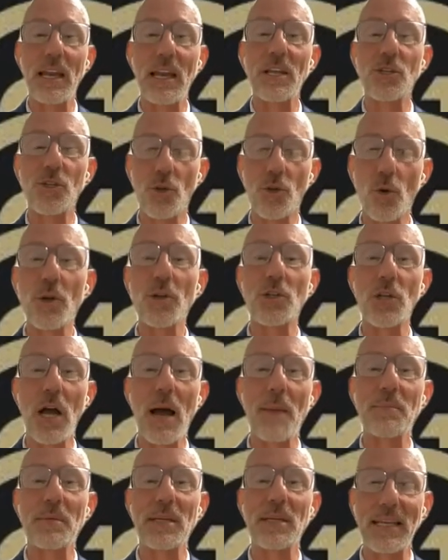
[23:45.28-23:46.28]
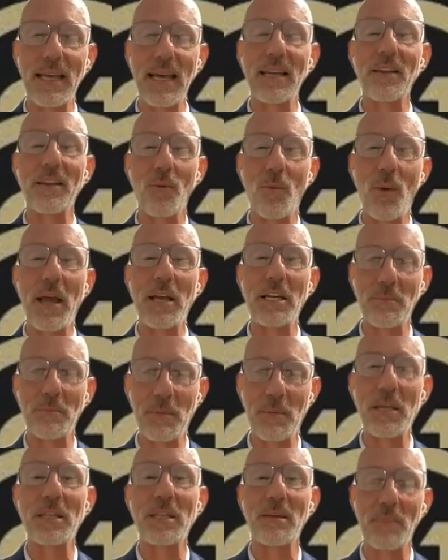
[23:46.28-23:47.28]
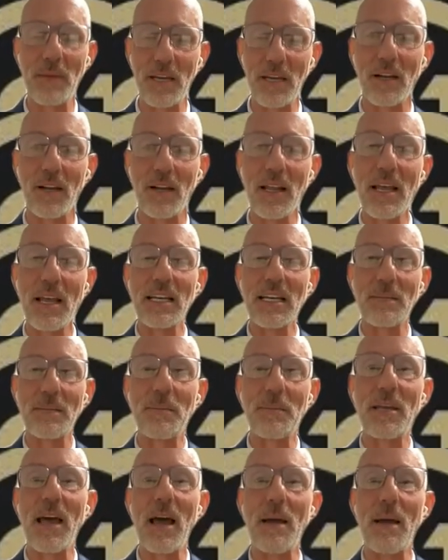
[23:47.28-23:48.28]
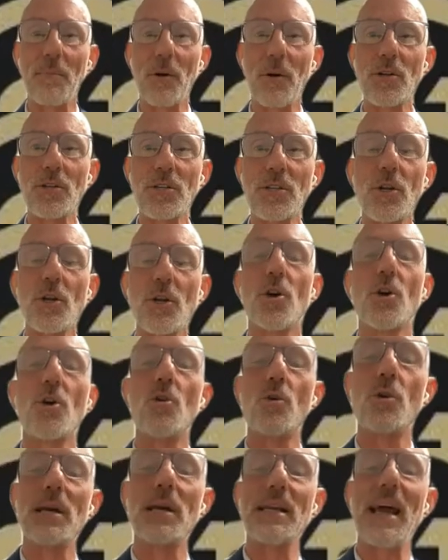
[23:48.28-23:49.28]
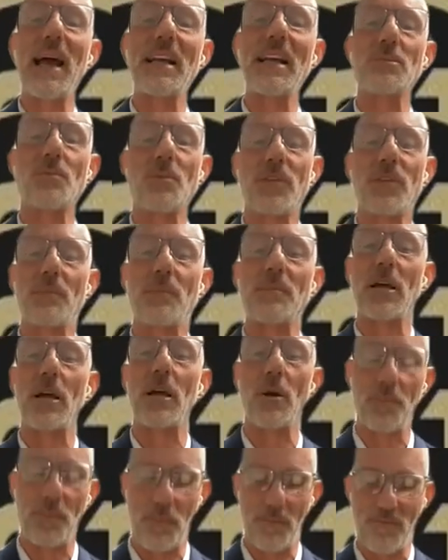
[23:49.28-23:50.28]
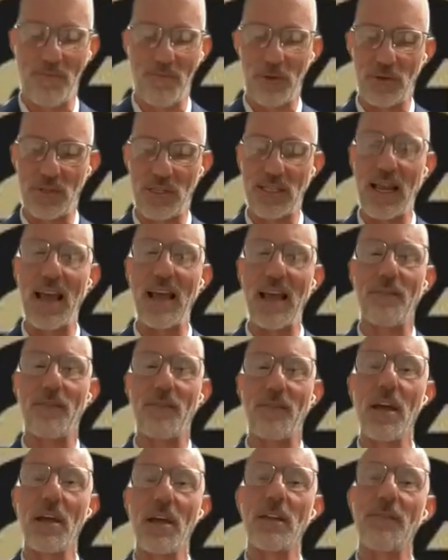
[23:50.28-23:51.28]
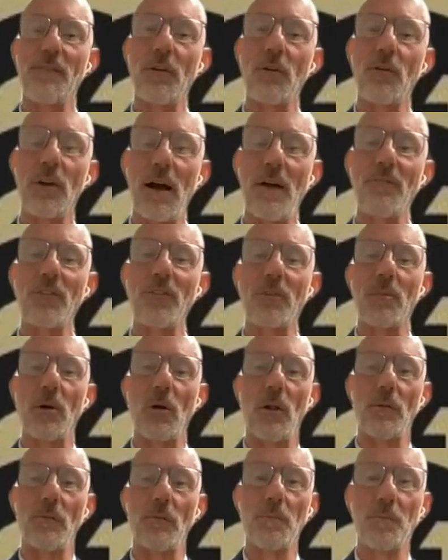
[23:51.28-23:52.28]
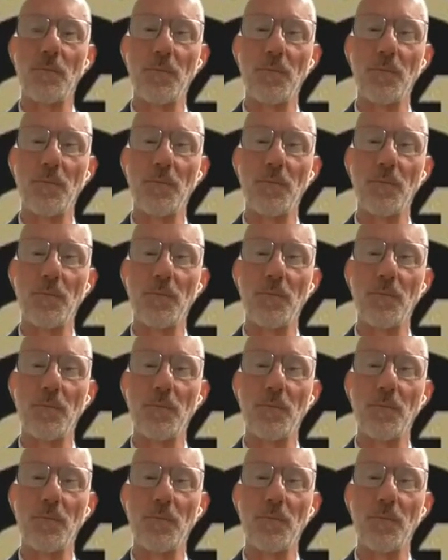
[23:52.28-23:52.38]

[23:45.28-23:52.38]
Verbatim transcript: And it's your job to get in the way, to be in the middle, to be that person who connects with them, to help them feel safe, to feel comfortable.